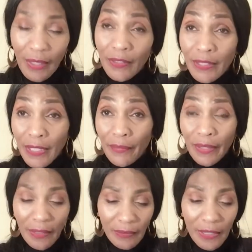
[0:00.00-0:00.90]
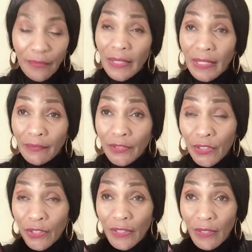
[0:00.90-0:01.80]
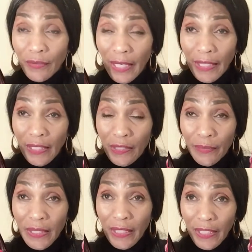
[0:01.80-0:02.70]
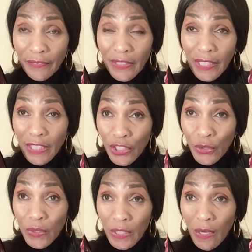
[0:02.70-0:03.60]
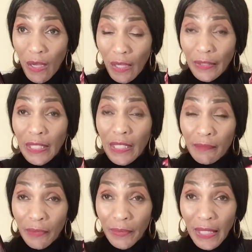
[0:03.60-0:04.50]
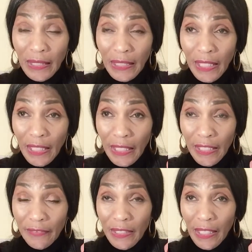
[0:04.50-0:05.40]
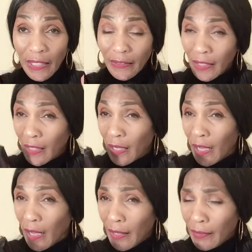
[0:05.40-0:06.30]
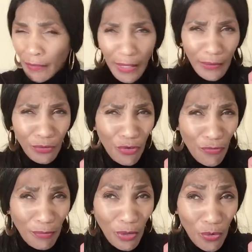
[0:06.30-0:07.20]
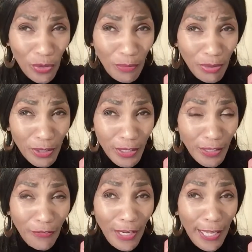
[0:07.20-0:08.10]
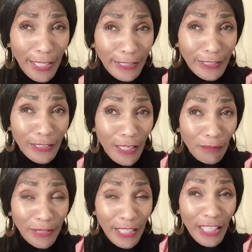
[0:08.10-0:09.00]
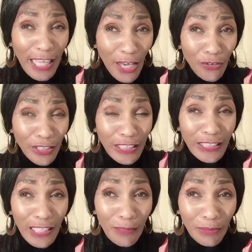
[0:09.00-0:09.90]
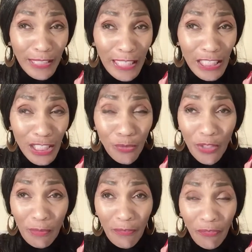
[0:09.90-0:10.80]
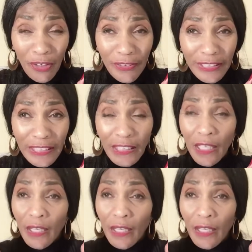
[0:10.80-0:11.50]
You see what I see what I okay. This was a gift set, as you saw, but when I take a gift set, I I don't know if I'm the only person ever had this compli encountered this complication with my fragrances.